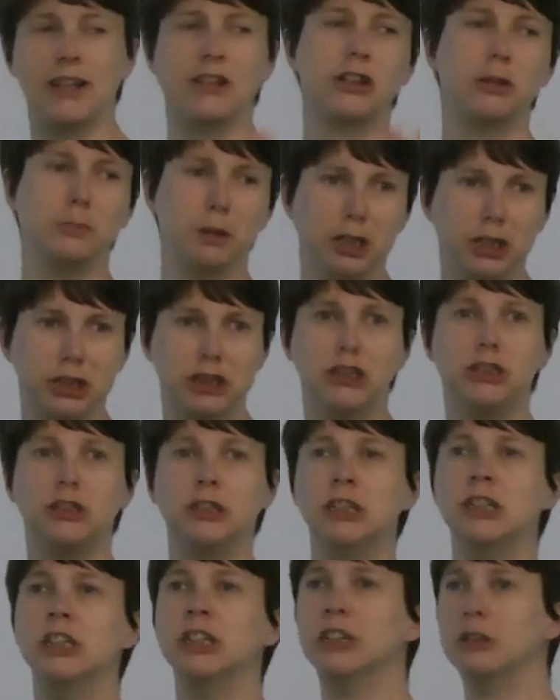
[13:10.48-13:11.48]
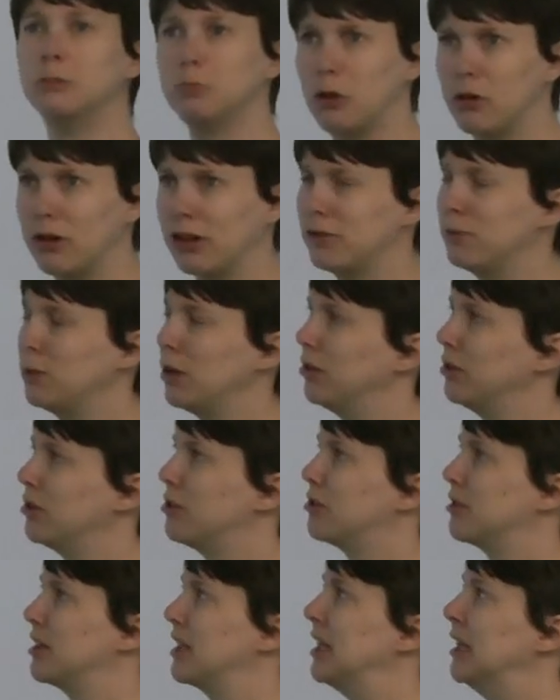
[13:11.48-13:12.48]
less commercial, more
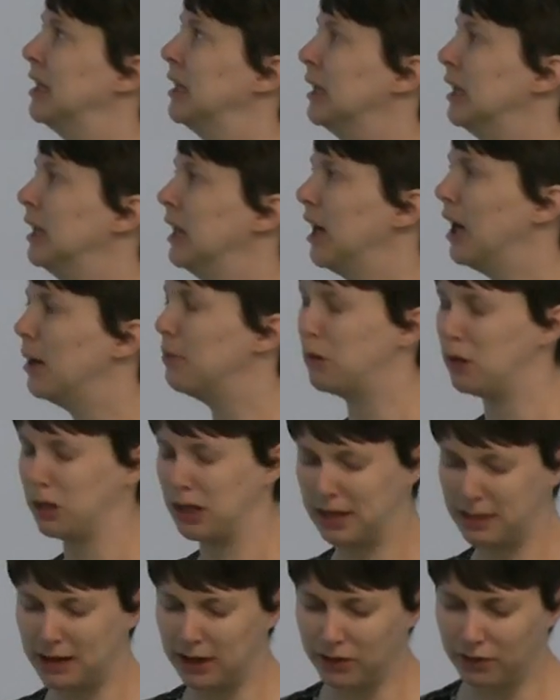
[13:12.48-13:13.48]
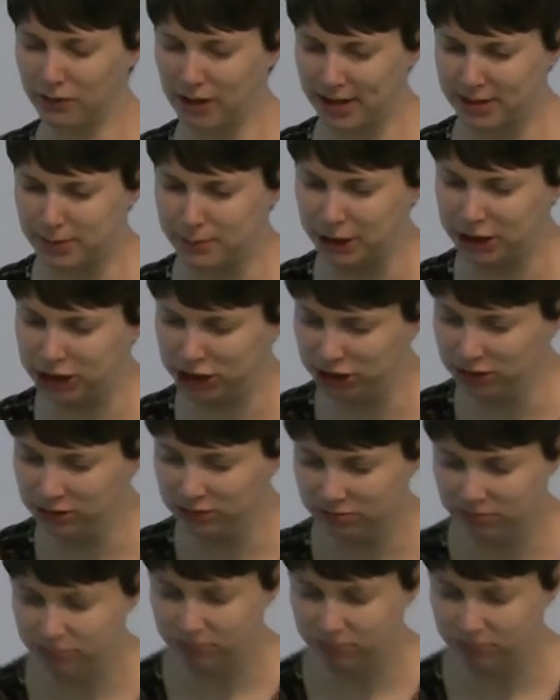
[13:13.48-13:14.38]
exploratory, and more like things for exhibition,